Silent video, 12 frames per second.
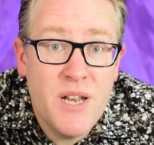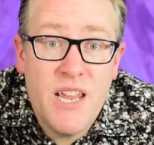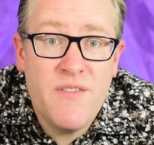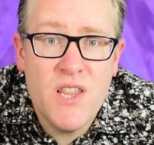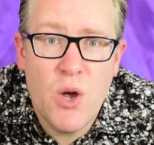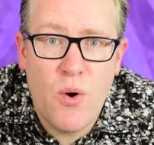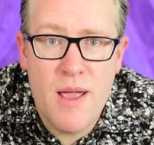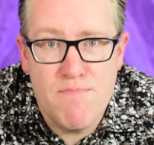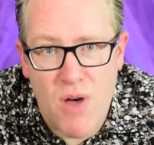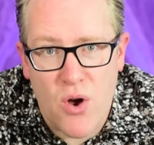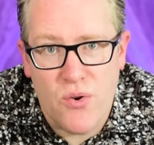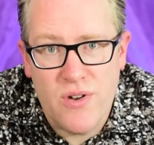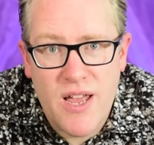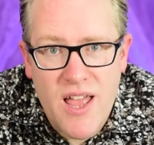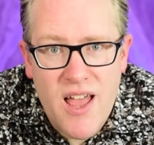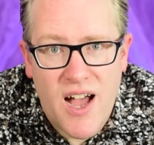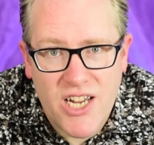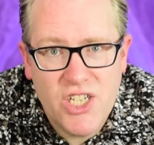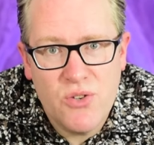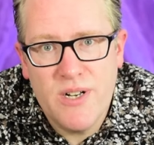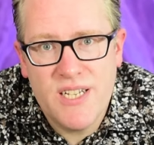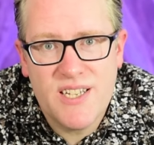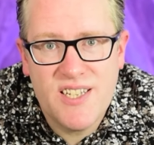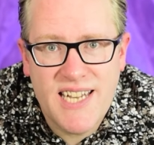But even though I moan, I do
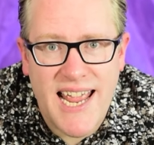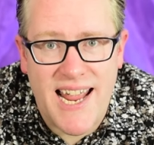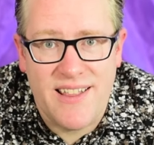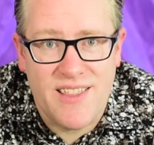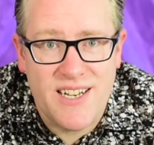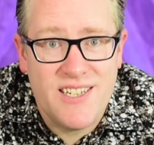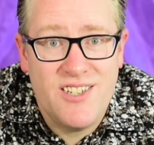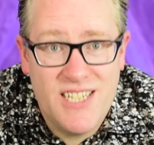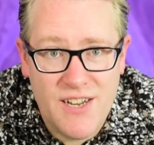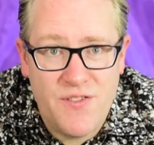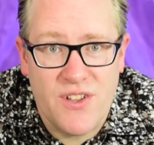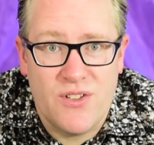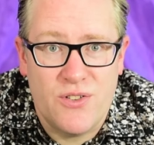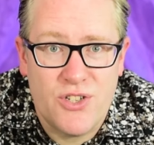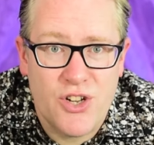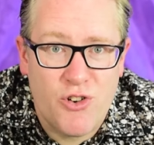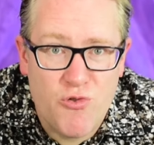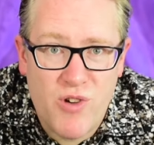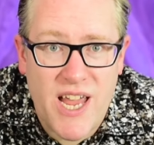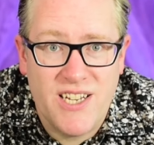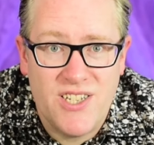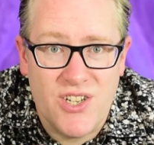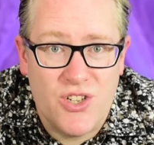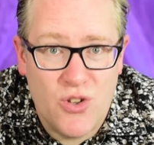understand that it's difficult to
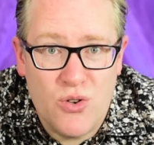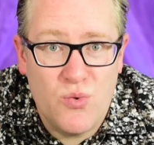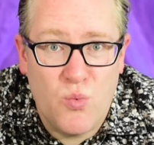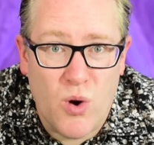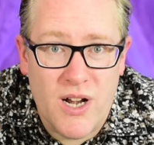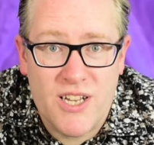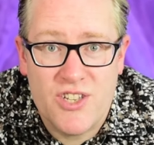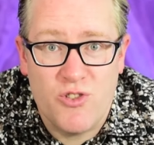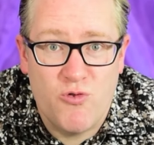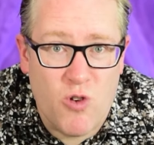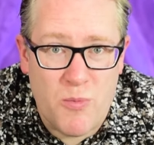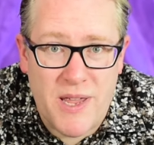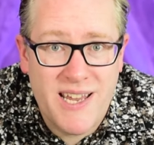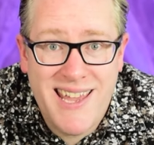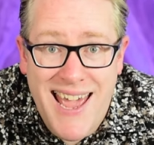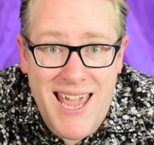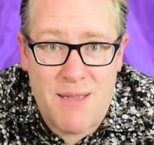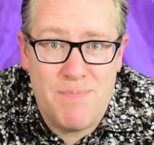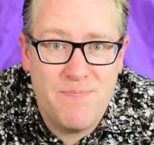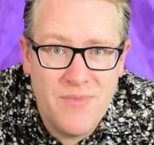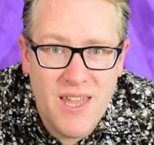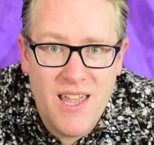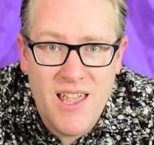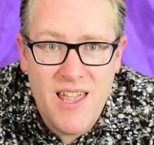create a good Wallace and Gromit game.
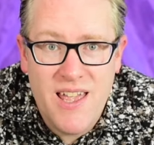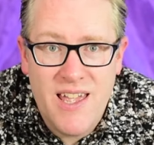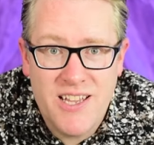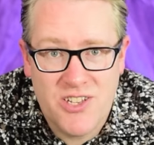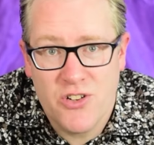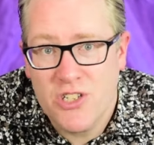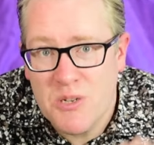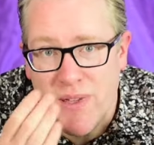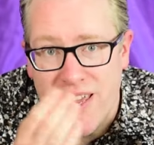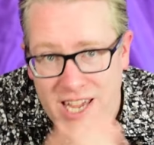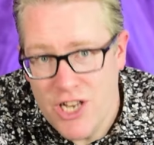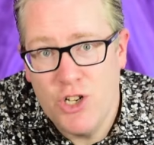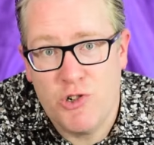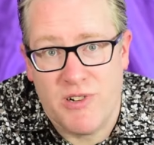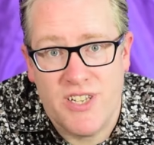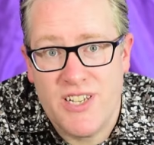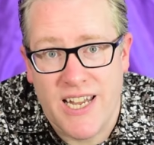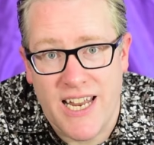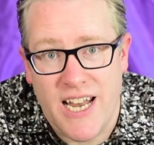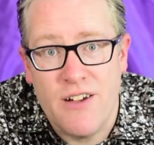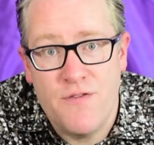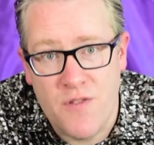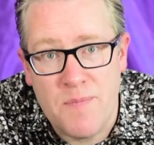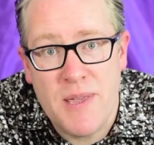It's got to be interesting
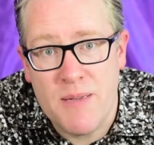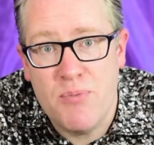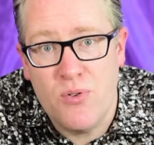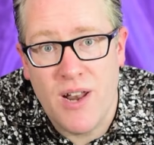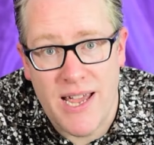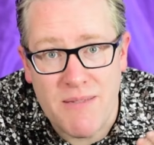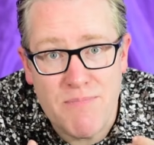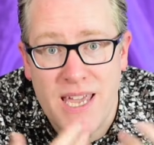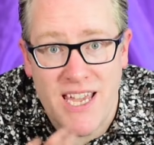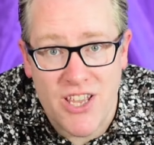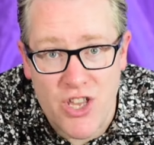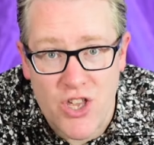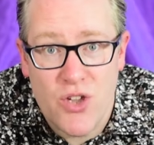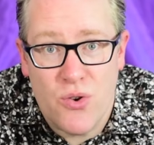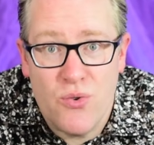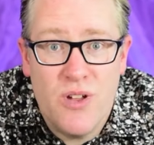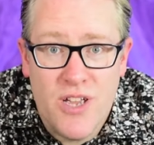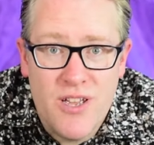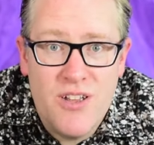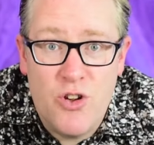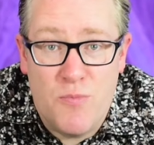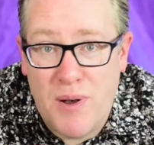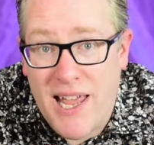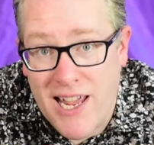enough for people like me and you,
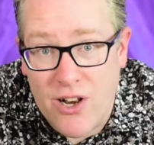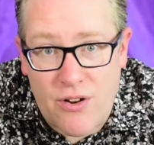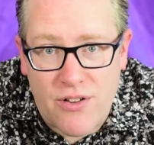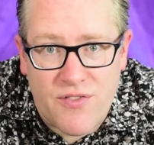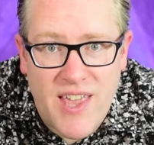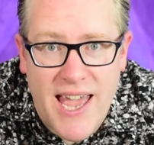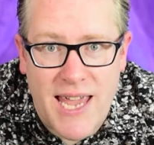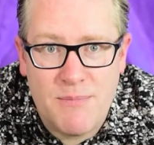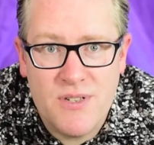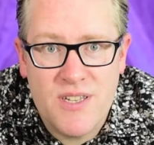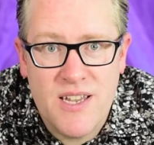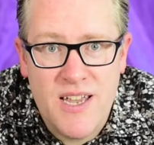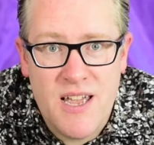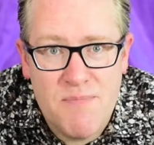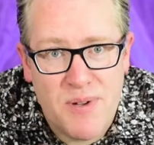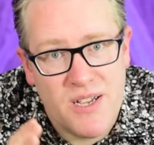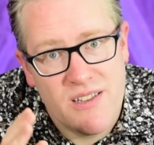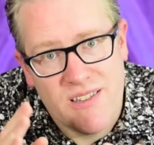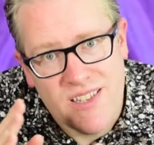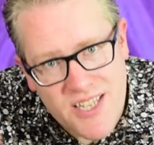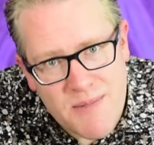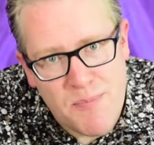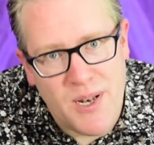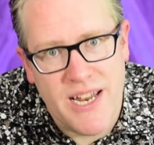who play a lot of games, but
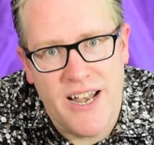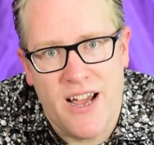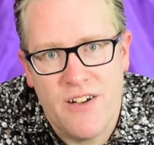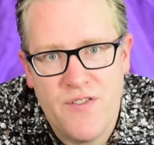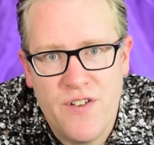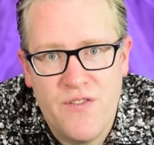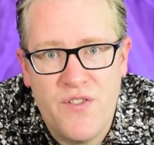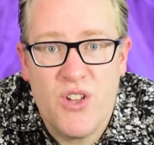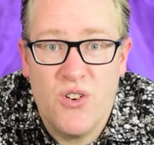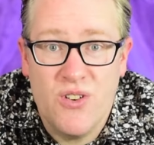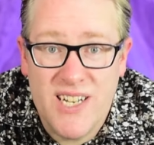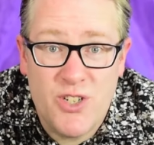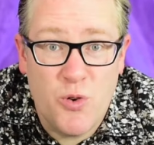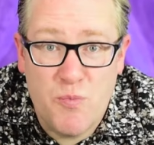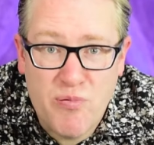simple enough for your little